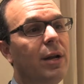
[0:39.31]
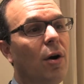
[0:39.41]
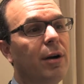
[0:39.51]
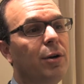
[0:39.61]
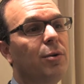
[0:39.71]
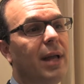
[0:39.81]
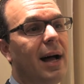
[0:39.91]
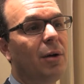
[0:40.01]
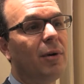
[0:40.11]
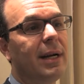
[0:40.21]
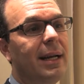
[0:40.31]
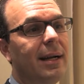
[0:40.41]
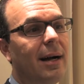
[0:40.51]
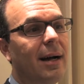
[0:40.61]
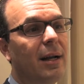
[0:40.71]
in our new gallery
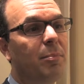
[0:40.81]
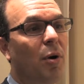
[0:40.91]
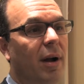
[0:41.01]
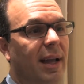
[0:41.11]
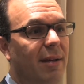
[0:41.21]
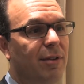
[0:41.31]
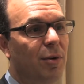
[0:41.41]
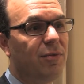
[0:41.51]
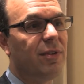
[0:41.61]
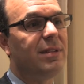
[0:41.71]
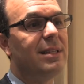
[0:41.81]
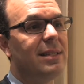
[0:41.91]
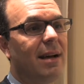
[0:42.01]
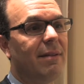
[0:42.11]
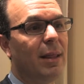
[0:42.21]
on Park Avenue
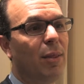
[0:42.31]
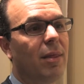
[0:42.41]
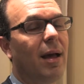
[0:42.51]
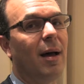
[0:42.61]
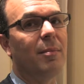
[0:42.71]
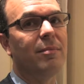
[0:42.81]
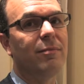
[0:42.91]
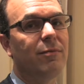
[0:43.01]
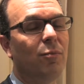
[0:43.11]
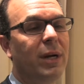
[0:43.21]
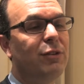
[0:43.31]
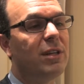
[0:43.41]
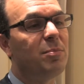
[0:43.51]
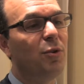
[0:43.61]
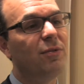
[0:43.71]
57. Um, we
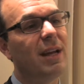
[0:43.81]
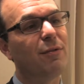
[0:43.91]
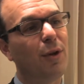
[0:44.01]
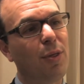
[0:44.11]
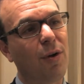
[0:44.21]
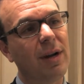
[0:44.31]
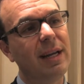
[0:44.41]
just moved after 30